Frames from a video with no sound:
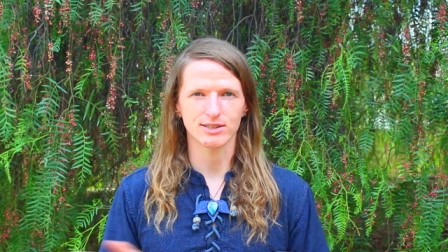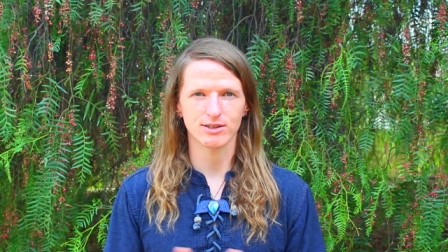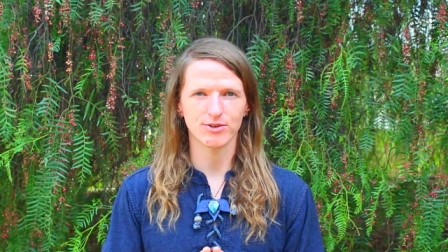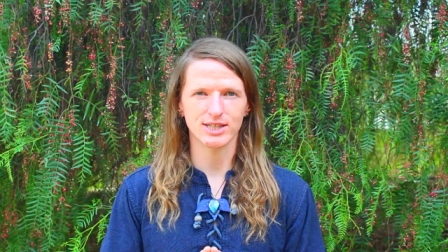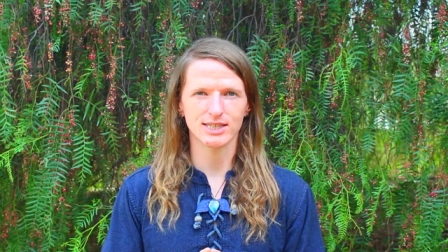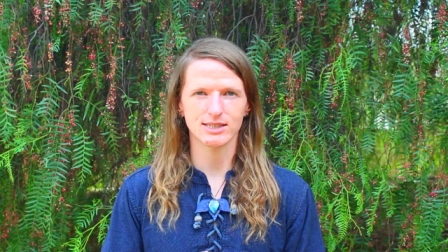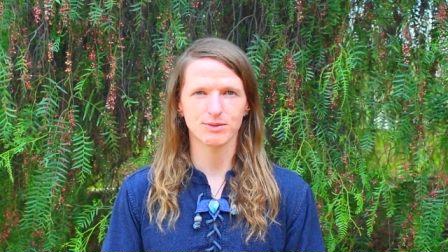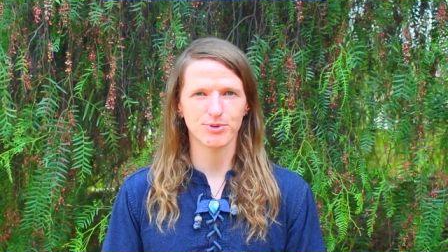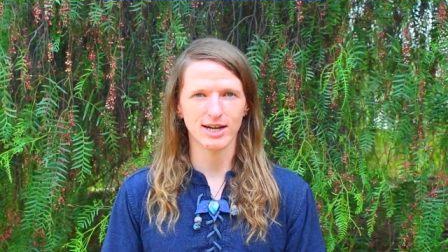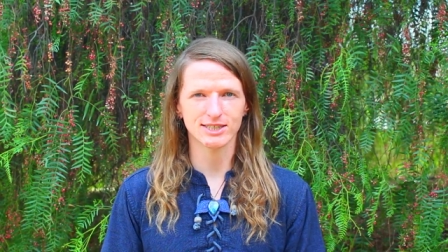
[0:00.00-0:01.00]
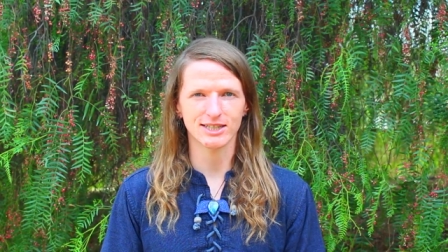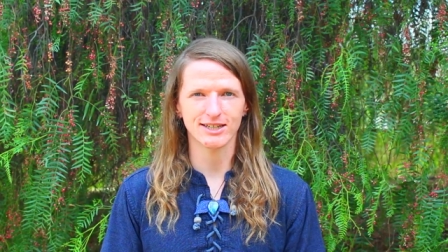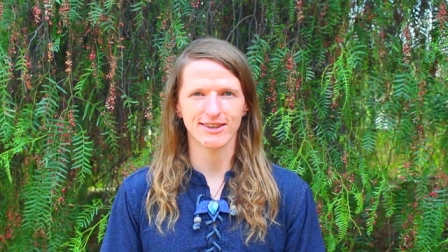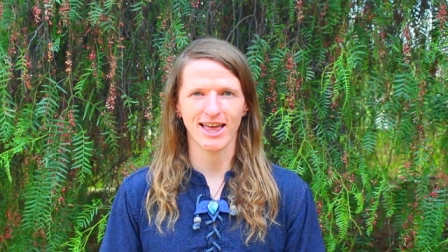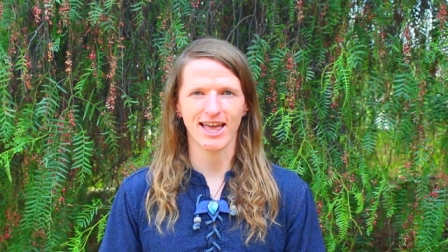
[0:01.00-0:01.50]
So this is
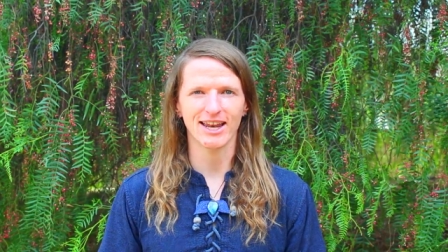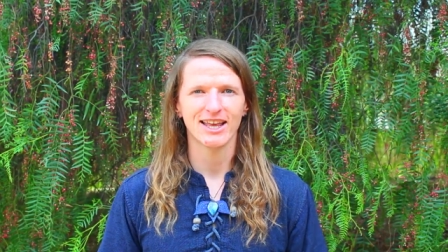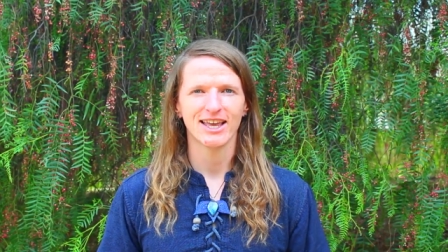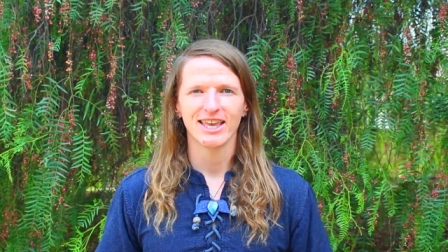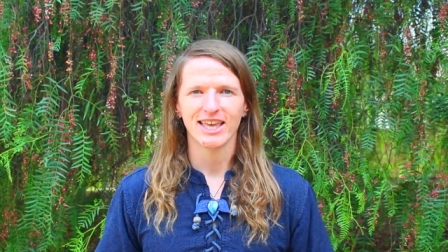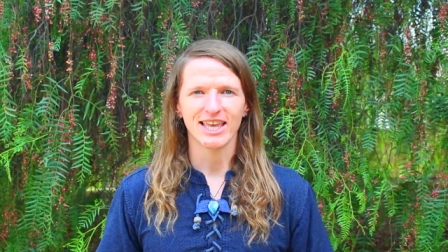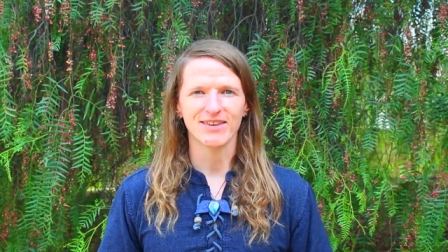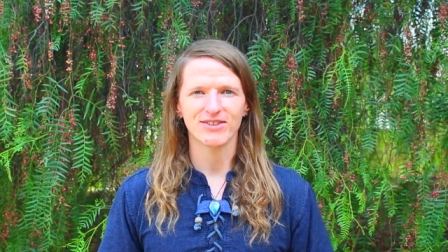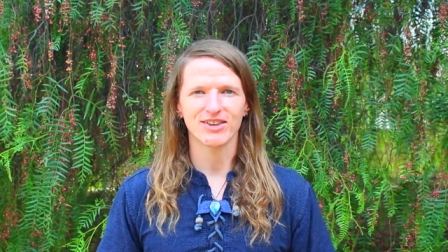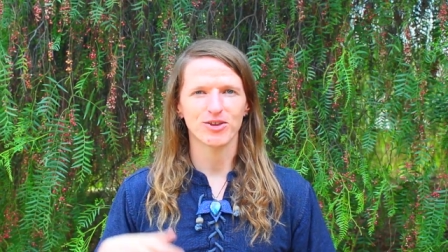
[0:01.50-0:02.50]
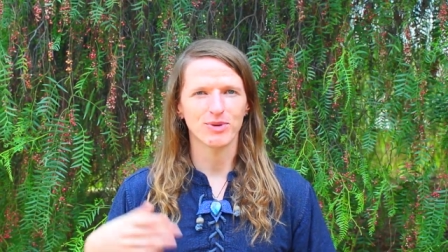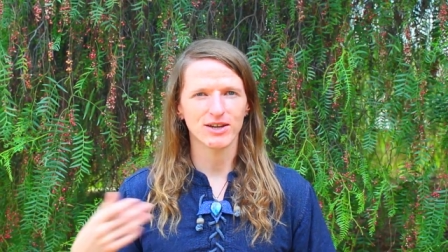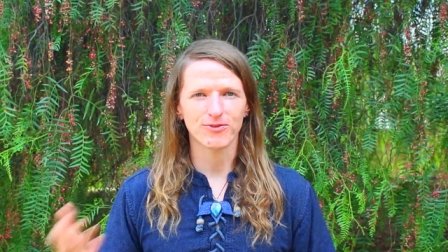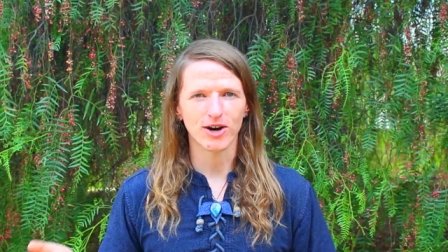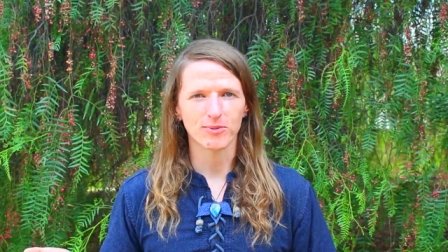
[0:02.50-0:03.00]
depression that even the
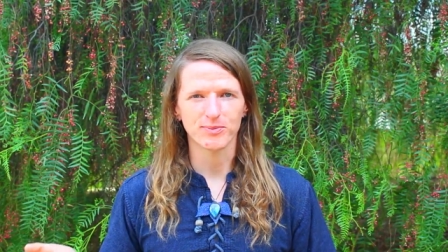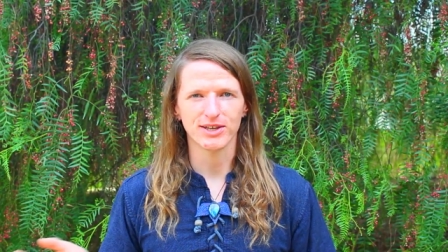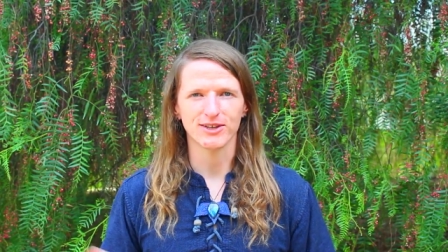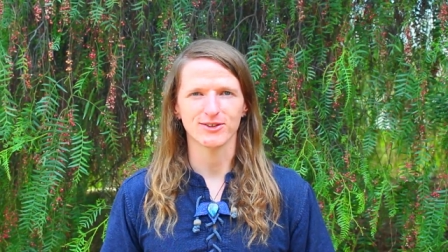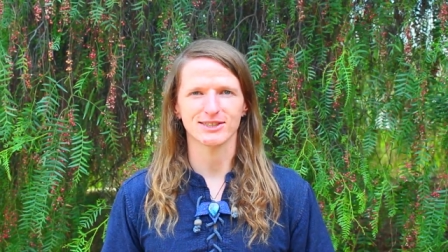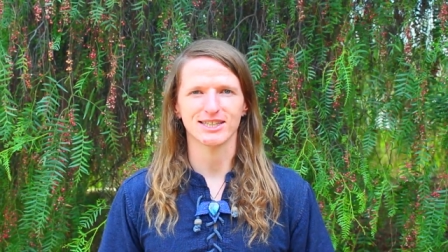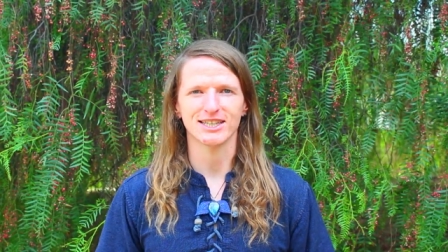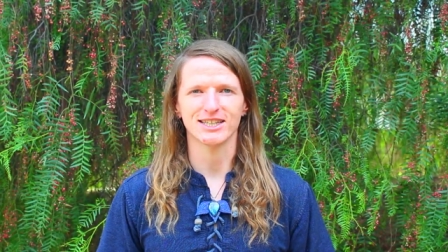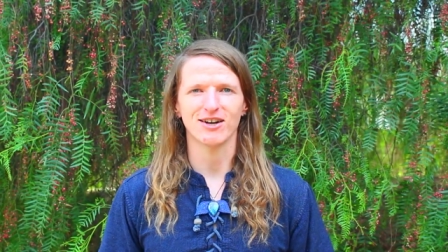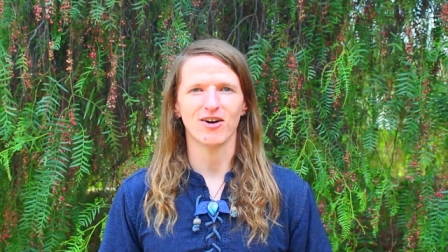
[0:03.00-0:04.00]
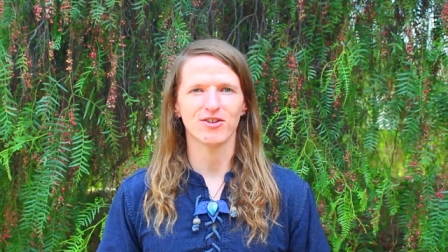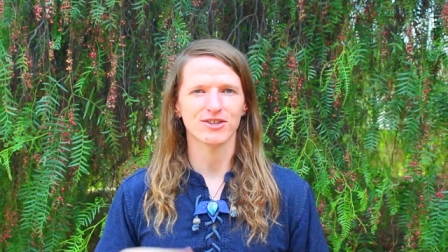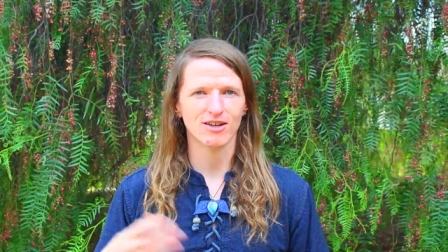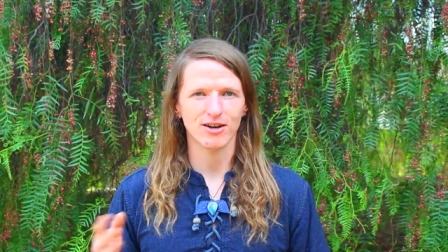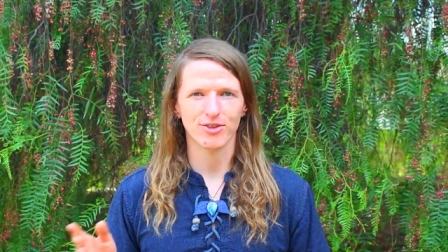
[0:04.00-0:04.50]
big pharma pills and all
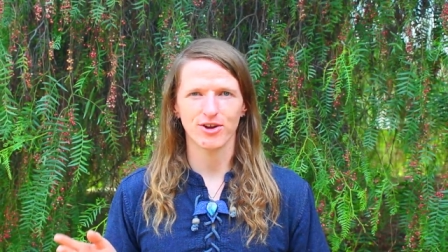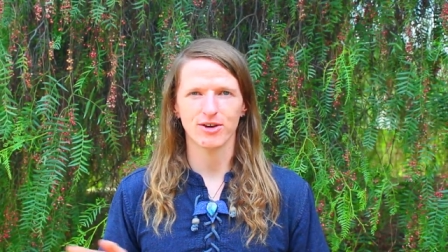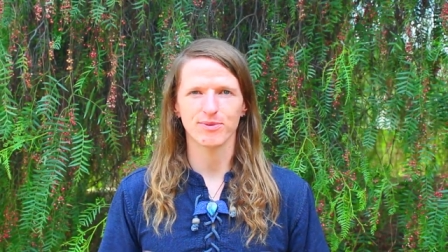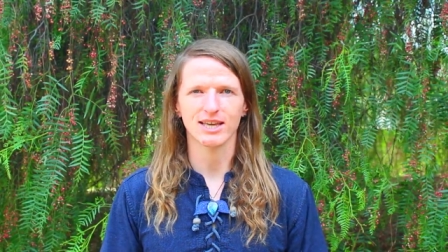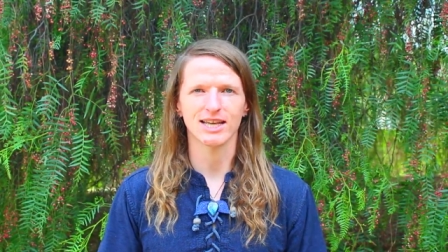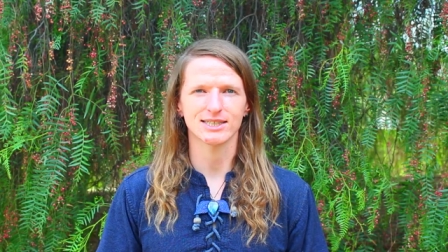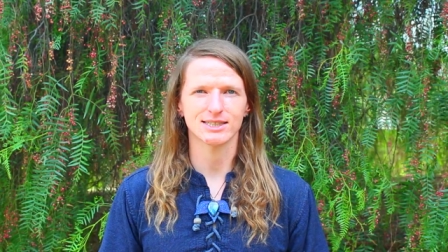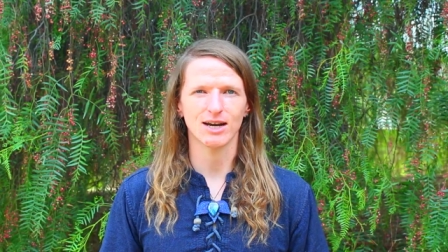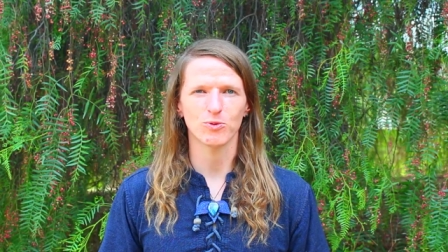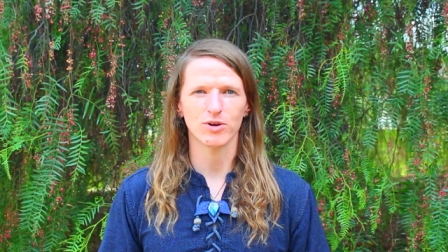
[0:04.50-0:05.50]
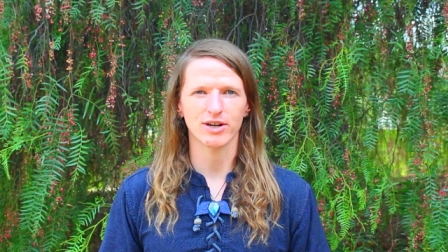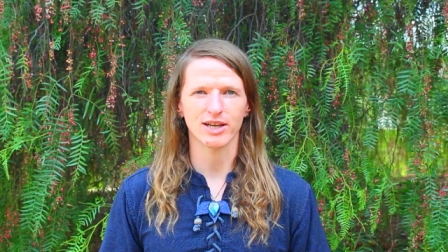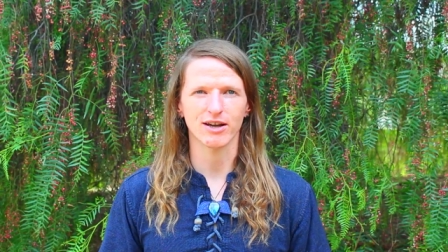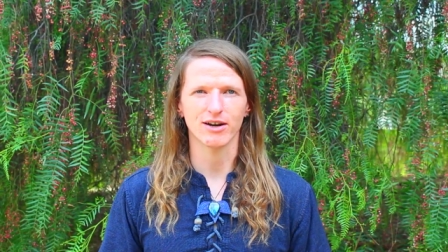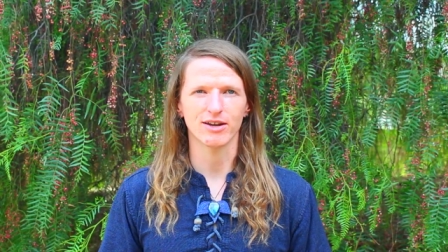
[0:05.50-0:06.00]
the talk therapy, it's not
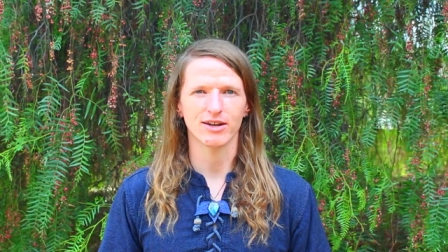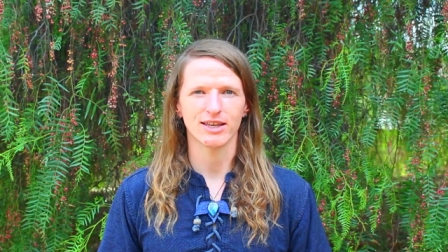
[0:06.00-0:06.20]
working on.